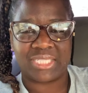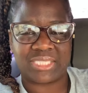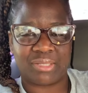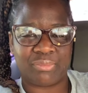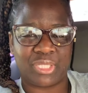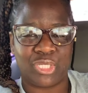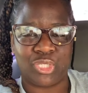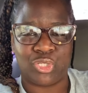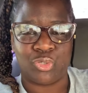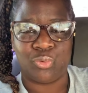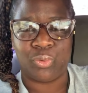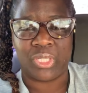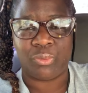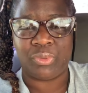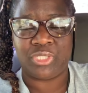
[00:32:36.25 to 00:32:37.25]
something
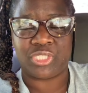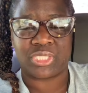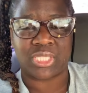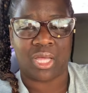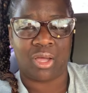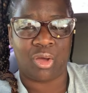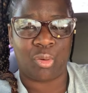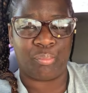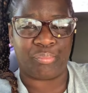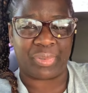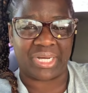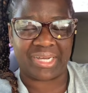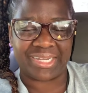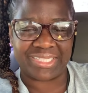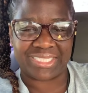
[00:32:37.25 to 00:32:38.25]
gooey. We just all
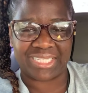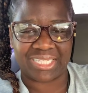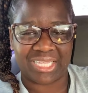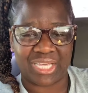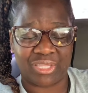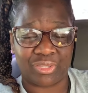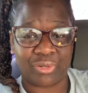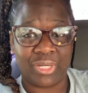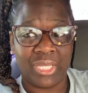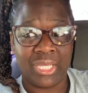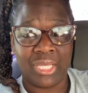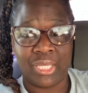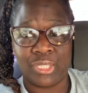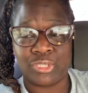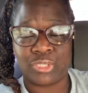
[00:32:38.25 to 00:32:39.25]
bond together.
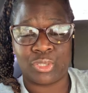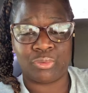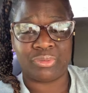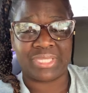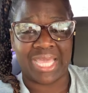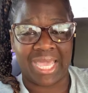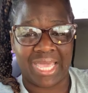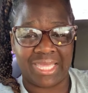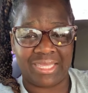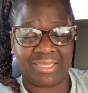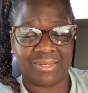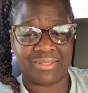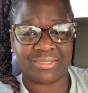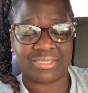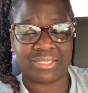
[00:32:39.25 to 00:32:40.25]
And so that
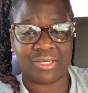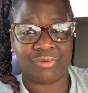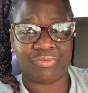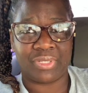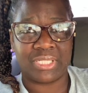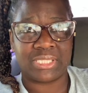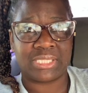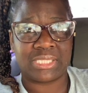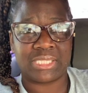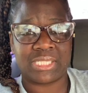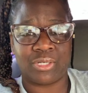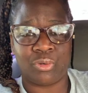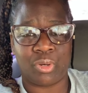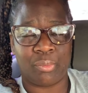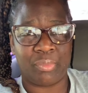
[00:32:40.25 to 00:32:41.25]
in itself is
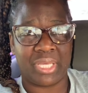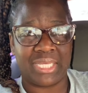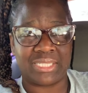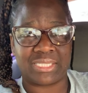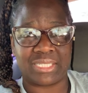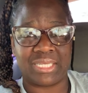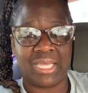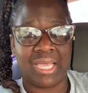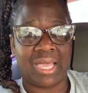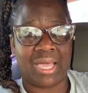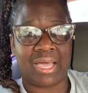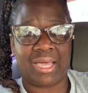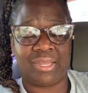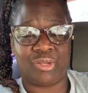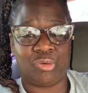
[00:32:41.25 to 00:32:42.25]
so amazing.
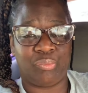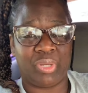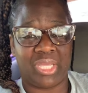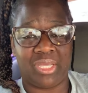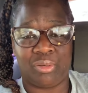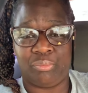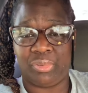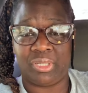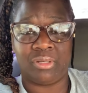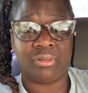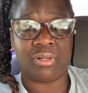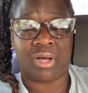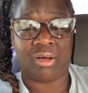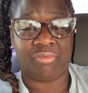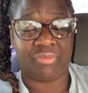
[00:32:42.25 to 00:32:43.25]
I don't pay a
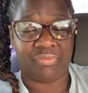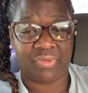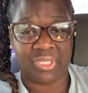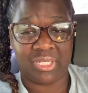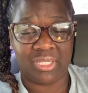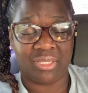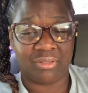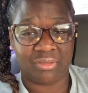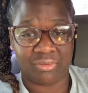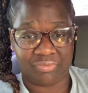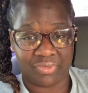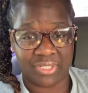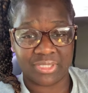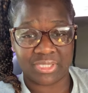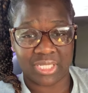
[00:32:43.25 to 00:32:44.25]
bill off of any of the
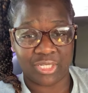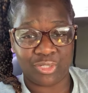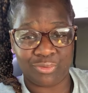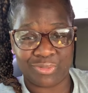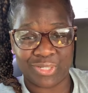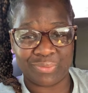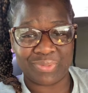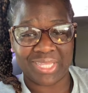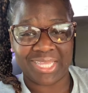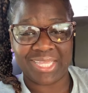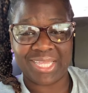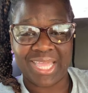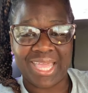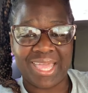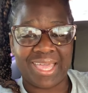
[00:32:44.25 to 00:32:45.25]
funds that you
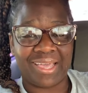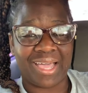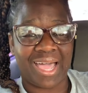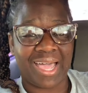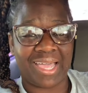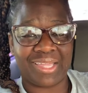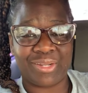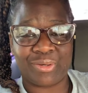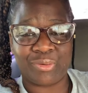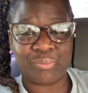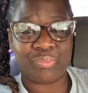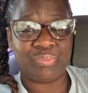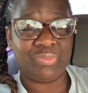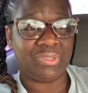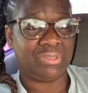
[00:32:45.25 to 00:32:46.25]
donate. I don't